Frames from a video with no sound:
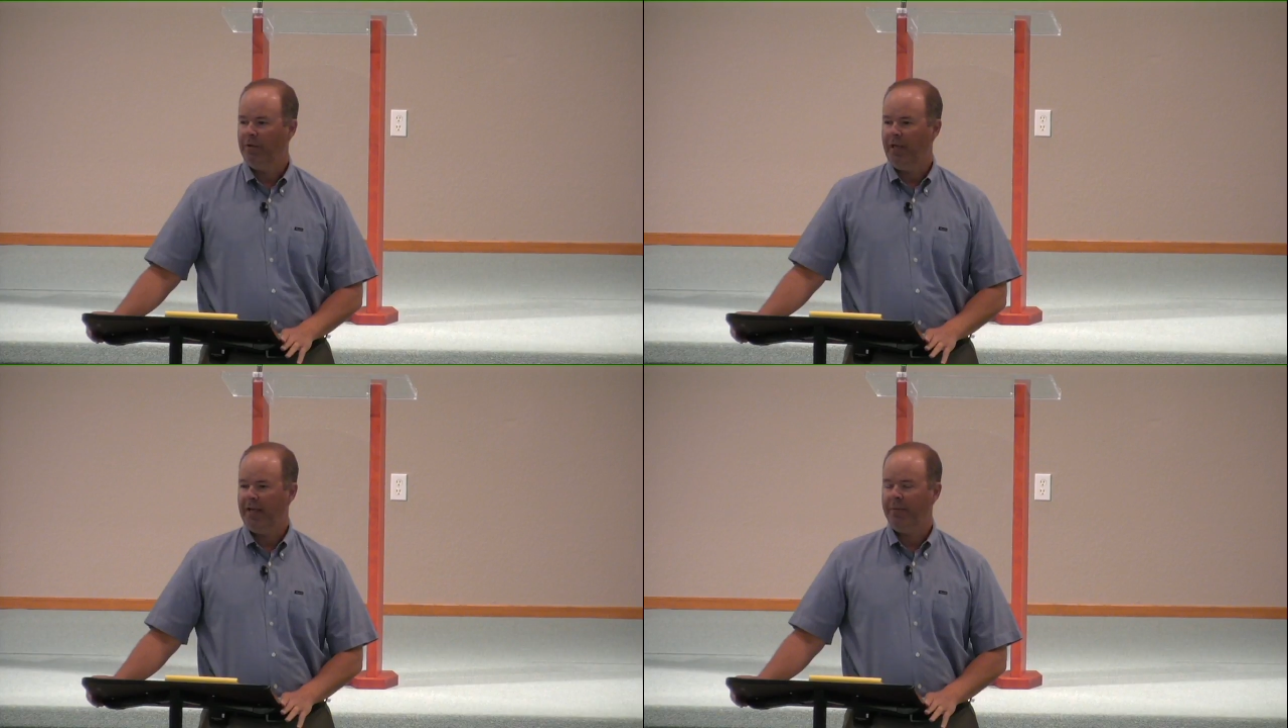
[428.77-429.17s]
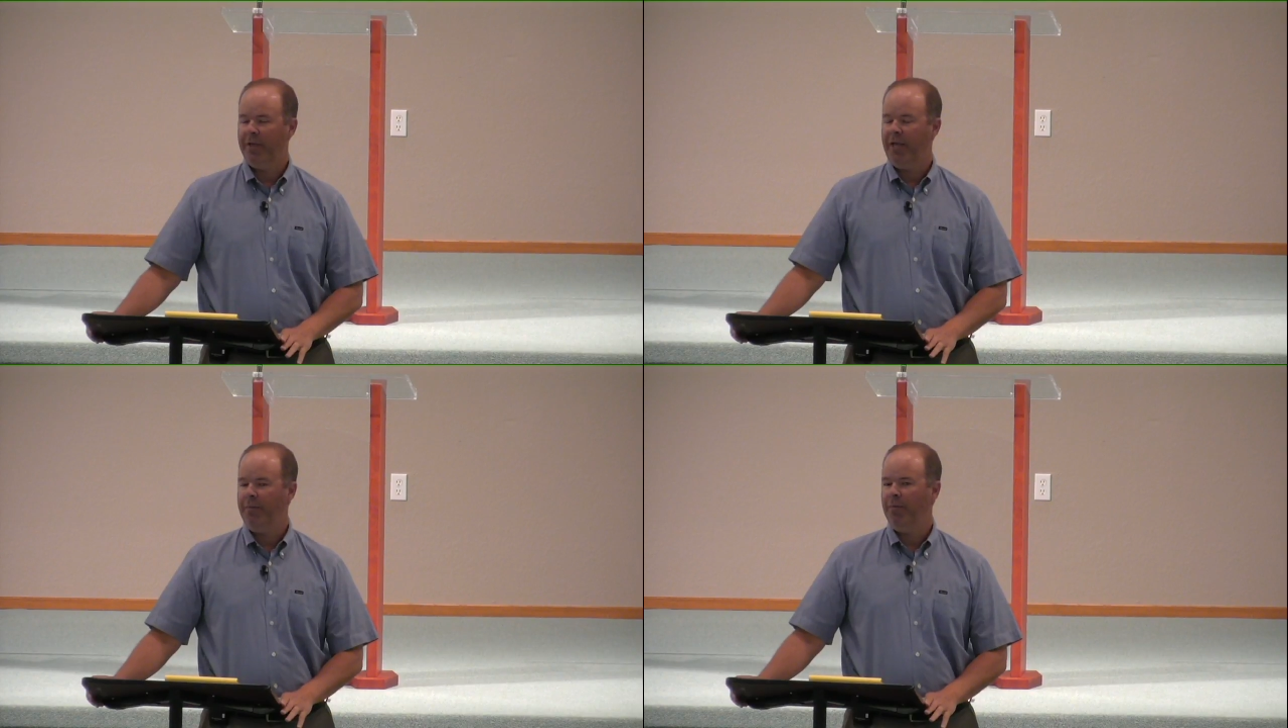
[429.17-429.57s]
And I'm
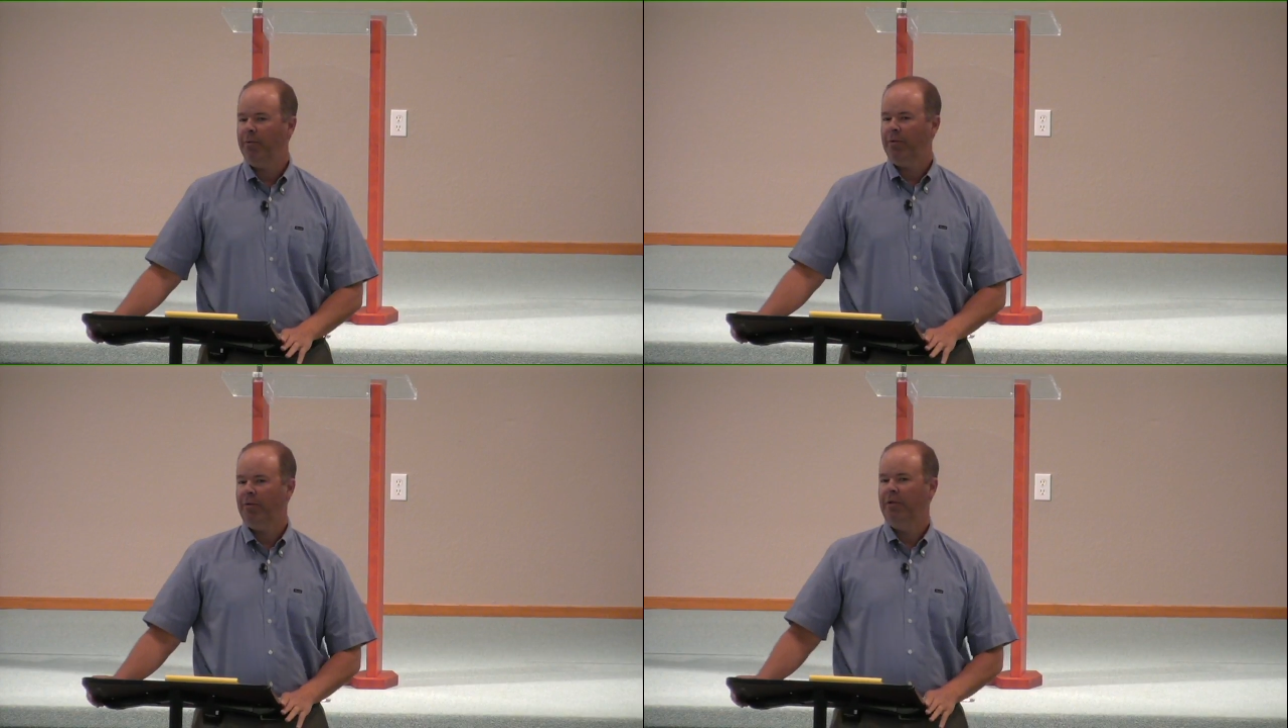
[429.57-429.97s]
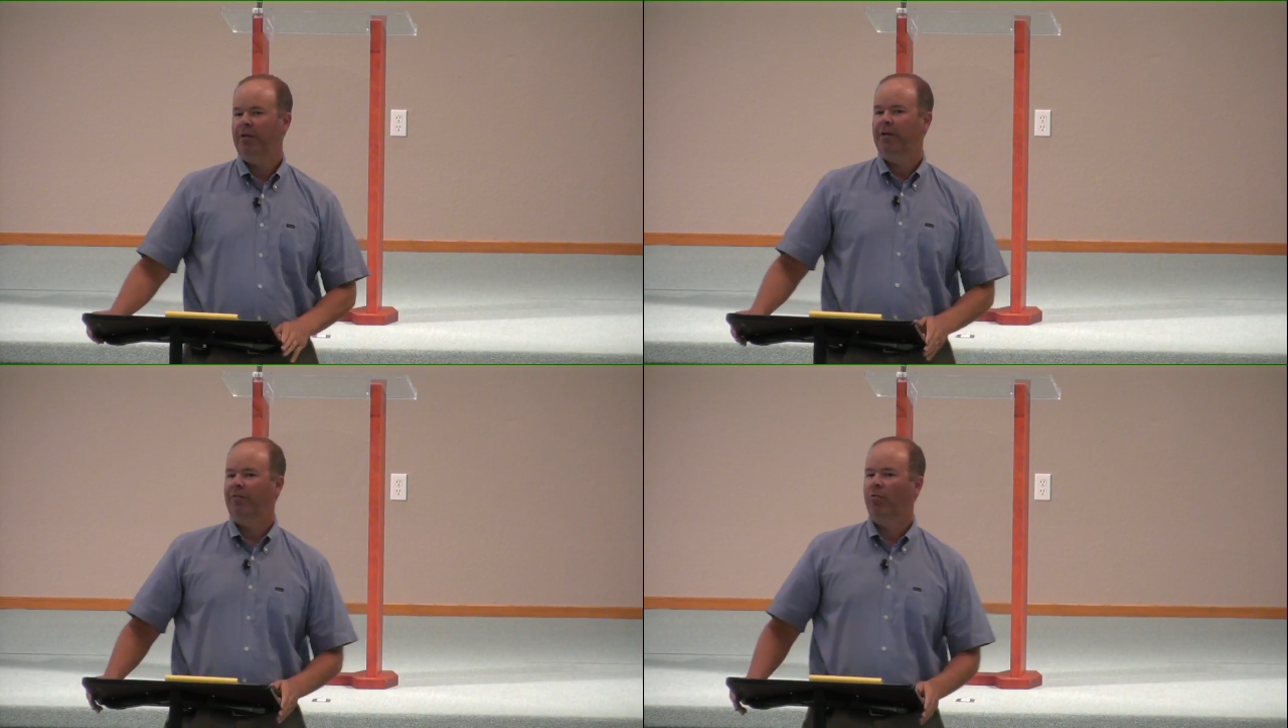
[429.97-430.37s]
capable
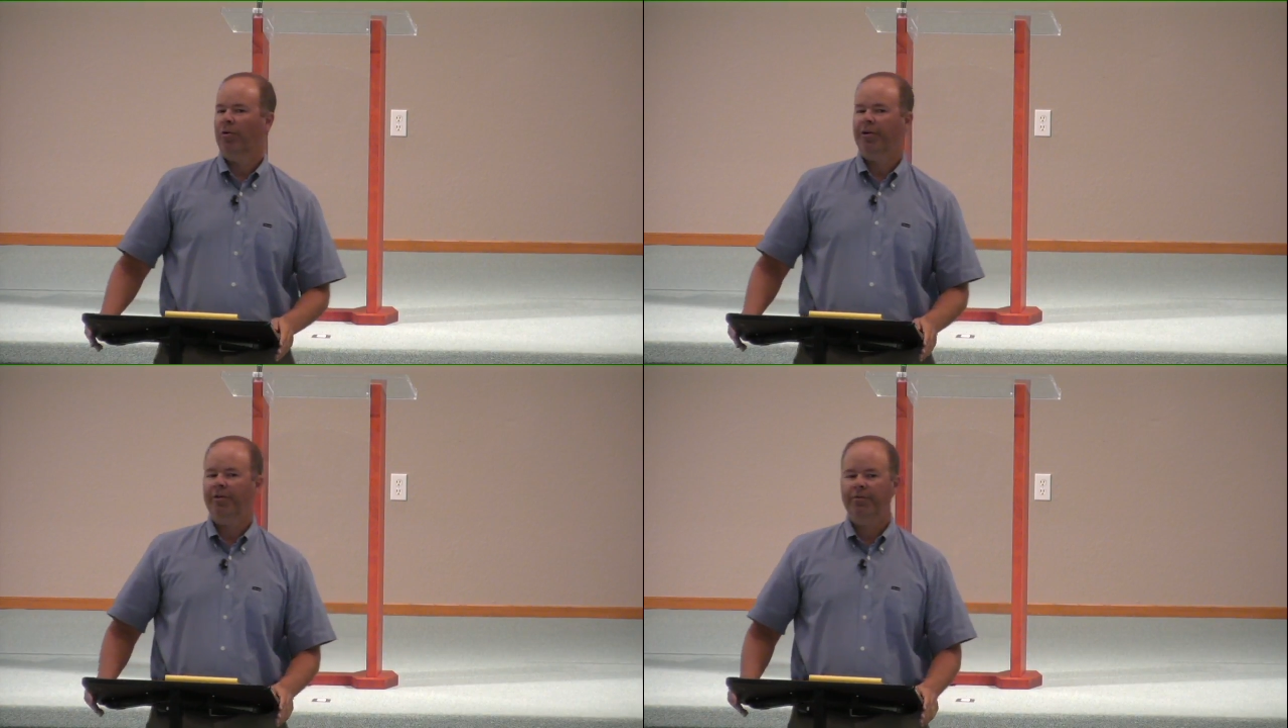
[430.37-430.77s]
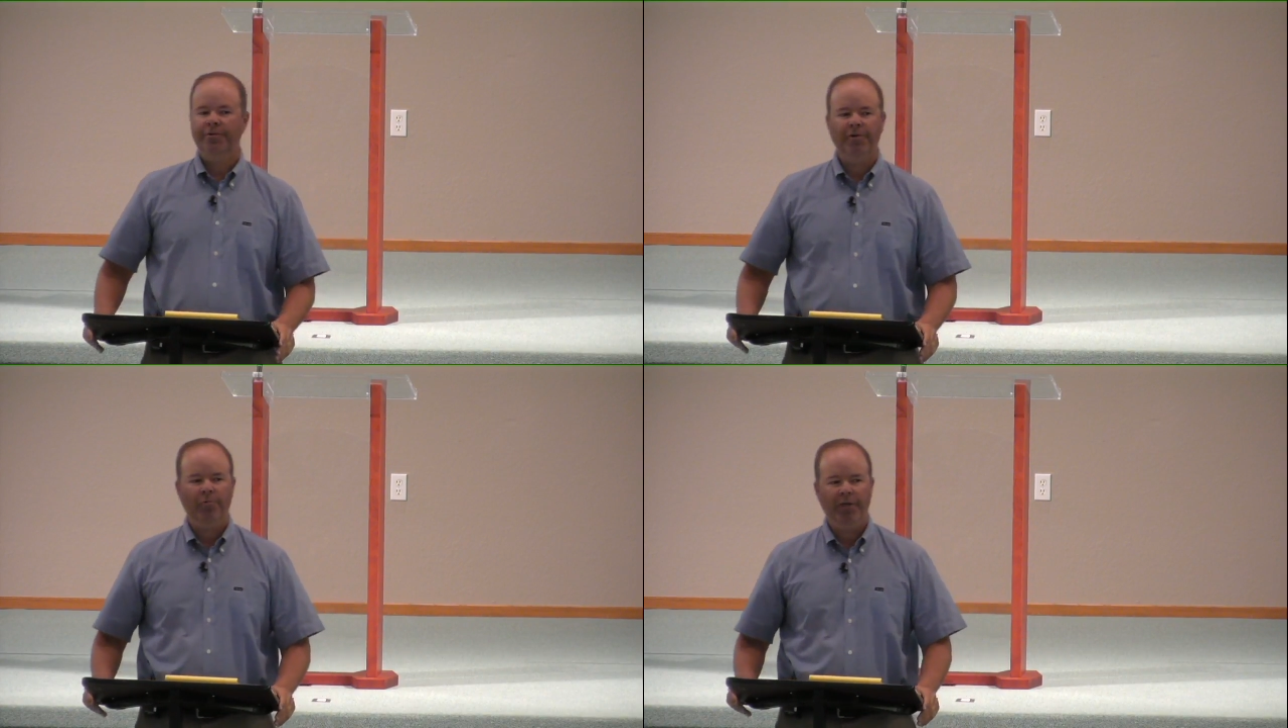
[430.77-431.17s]
of working through
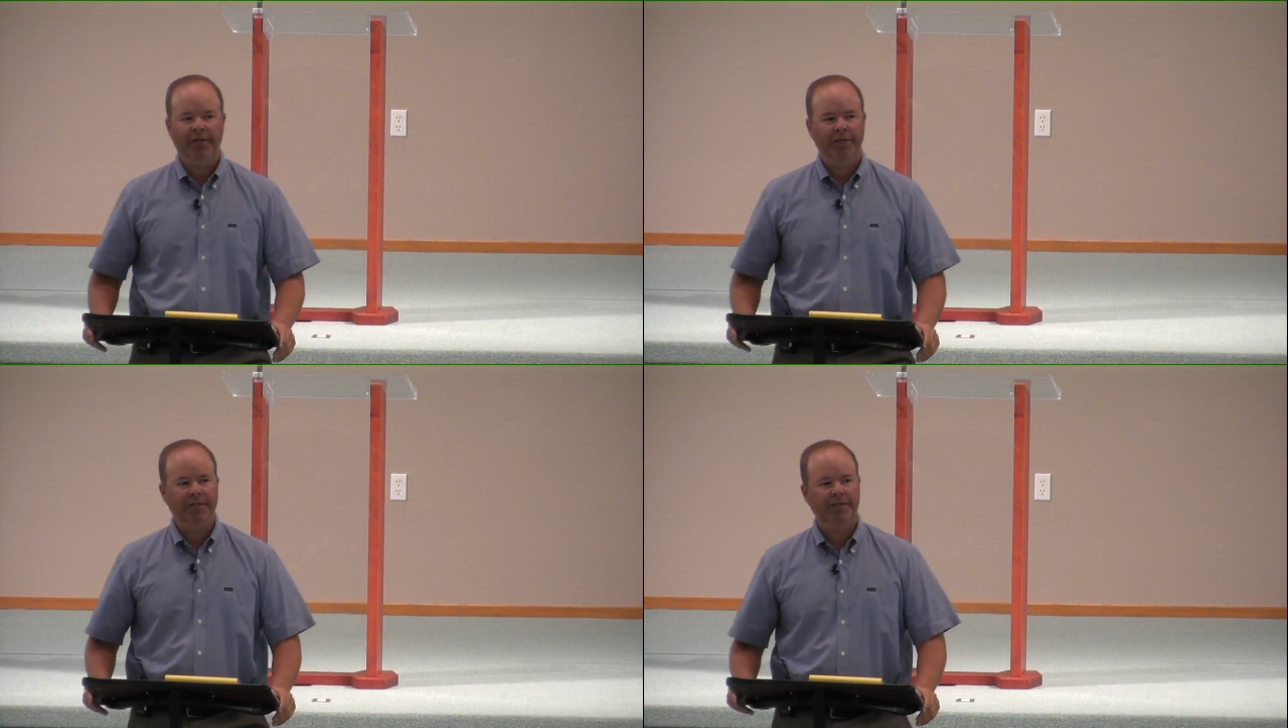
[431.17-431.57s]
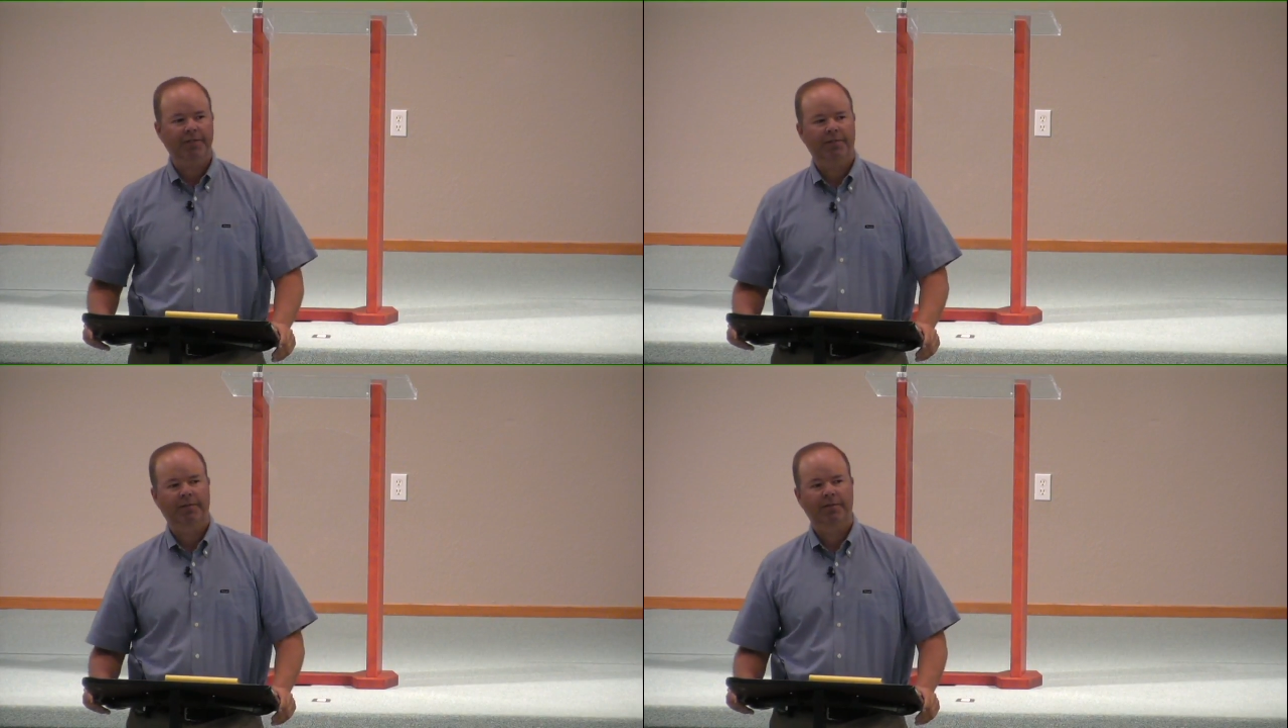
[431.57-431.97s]
your weakness